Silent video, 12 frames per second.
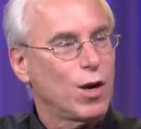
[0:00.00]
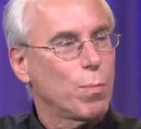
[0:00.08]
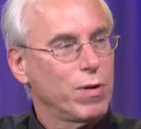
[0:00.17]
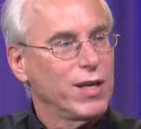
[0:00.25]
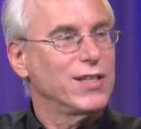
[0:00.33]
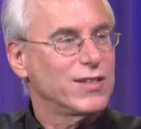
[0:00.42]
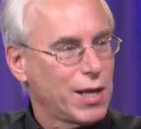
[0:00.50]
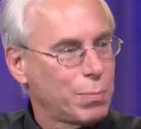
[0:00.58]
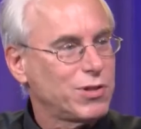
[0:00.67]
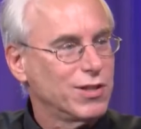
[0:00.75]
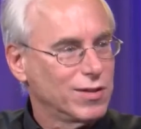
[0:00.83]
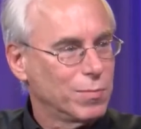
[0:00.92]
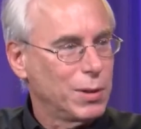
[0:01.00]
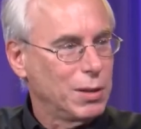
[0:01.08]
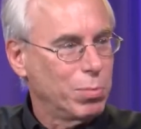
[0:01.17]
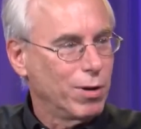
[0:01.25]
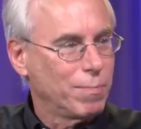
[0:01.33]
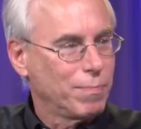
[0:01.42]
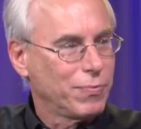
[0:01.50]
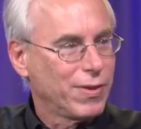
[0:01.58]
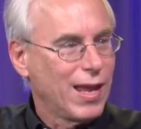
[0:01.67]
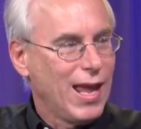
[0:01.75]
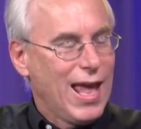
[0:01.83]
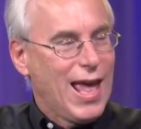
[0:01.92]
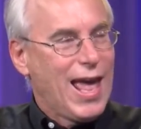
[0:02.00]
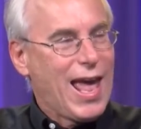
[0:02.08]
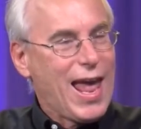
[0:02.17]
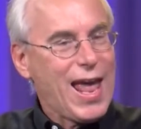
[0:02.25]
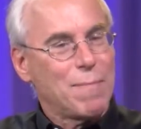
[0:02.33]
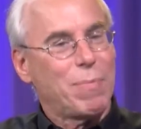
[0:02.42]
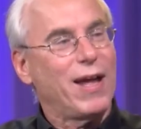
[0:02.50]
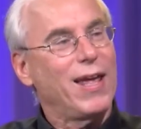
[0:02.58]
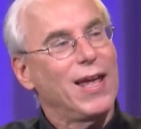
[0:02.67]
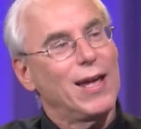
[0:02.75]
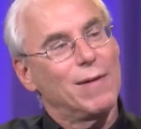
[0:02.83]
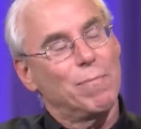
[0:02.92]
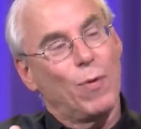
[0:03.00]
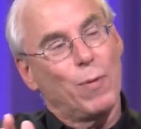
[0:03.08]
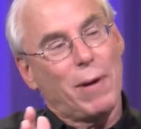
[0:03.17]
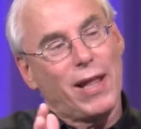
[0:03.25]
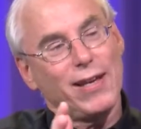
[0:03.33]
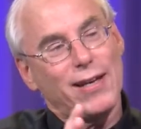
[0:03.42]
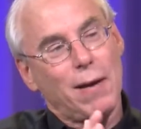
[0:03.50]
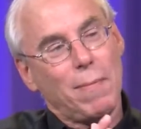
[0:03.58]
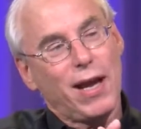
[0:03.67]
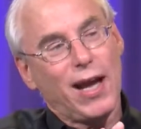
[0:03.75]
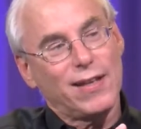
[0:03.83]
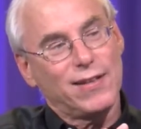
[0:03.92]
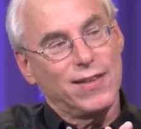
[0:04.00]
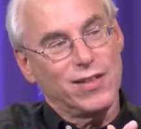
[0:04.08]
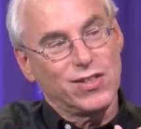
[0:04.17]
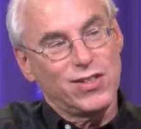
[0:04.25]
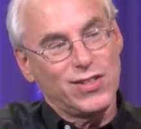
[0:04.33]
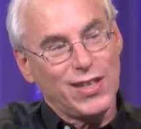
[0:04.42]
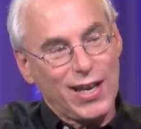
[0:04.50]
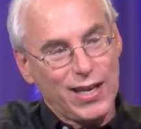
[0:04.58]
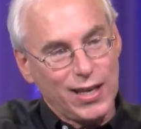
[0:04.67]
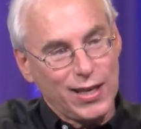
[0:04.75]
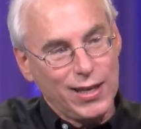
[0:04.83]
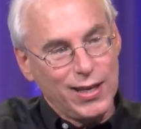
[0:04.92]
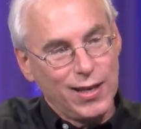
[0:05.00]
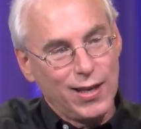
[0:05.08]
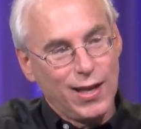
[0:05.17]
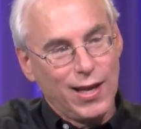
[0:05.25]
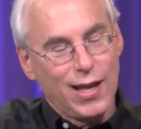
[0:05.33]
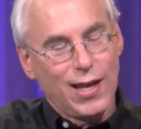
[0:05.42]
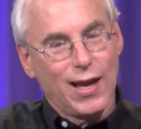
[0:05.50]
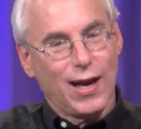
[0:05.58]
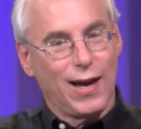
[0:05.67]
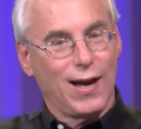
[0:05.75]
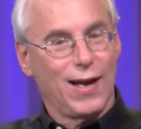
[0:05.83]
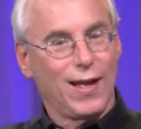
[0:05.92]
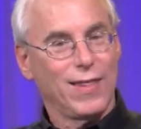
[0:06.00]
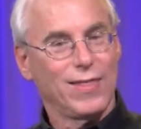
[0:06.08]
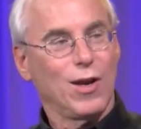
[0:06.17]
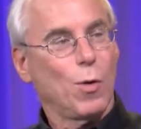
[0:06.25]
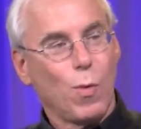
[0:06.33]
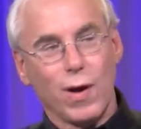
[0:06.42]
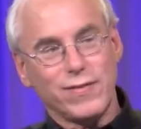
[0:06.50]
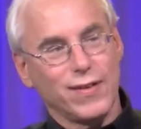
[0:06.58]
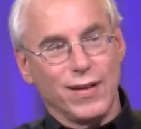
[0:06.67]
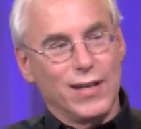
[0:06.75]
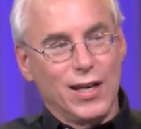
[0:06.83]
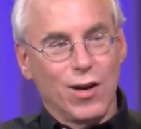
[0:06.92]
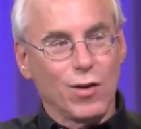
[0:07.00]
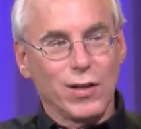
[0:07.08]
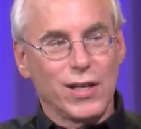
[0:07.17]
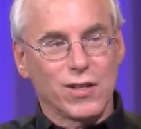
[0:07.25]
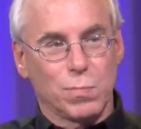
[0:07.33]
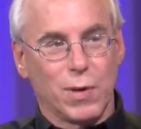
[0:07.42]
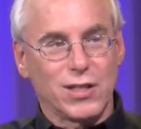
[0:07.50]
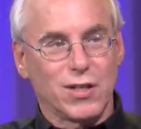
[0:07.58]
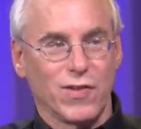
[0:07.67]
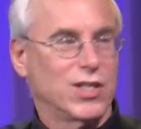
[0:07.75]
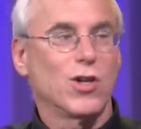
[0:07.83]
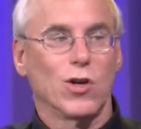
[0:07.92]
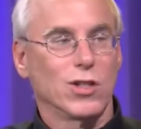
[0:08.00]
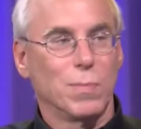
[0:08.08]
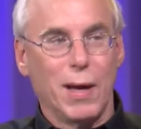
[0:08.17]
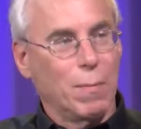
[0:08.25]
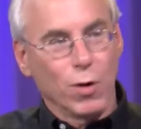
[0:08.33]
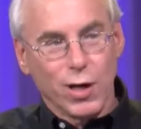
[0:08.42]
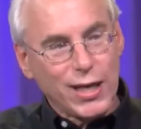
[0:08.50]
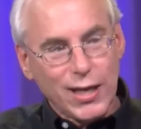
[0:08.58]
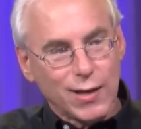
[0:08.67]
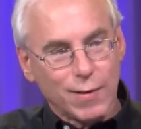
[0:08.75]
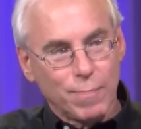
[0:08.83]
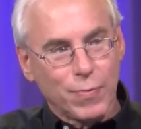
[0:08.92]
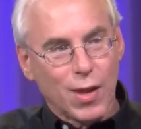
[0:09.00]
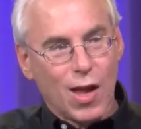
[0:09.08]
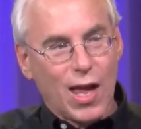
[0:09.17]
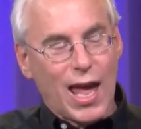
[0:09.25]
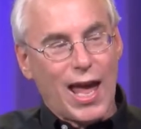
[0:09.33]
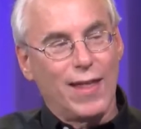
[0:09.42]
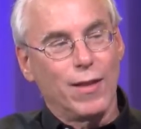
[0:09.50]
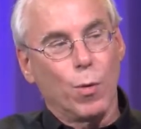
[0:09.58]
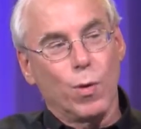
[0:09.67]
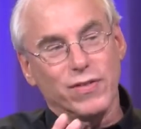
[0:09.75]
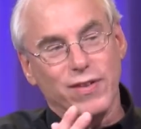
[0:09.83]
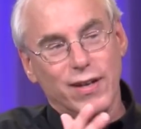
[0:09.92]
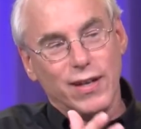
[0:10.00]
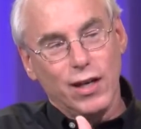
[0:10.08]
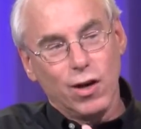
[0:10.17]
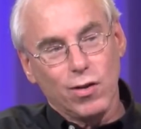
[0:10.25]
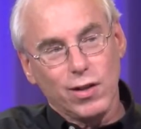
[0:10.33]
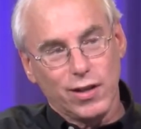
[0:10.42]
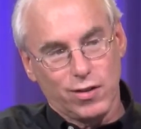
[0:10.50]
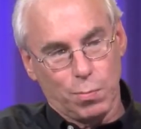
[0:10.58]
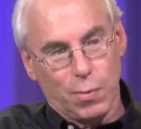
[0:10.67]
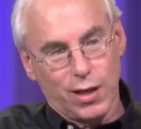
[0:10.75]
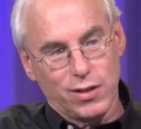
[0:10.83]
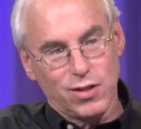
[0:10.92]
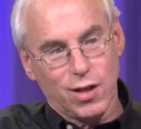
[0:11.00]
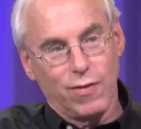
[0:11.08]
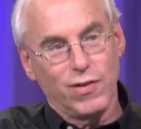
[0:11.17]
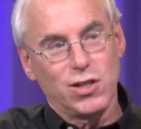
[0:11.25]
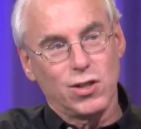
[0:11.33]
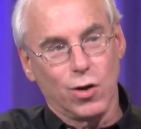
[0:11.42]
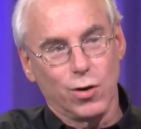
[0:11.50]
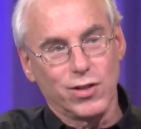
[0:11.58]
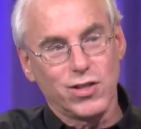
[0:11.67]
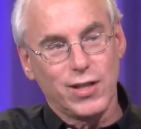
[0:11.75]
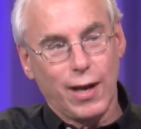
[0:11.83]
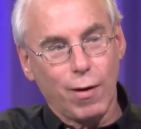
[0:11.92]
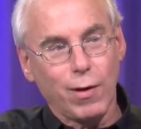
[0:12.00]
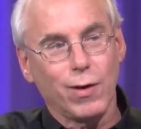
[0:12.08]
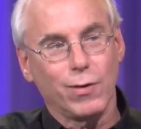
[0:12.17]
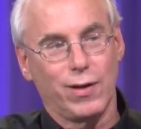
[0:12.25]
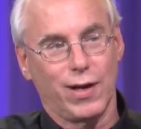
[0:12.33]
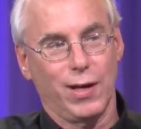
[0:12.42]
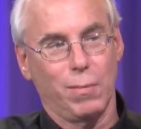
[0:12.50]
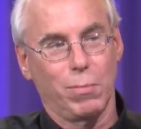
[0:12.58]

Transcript: their preconceptions of people. Sure. And by, by the time I got to the city, uh, there wasn't nearly as much of a church memory. Yeah. And there wasn't nearly as much of a church stereotype.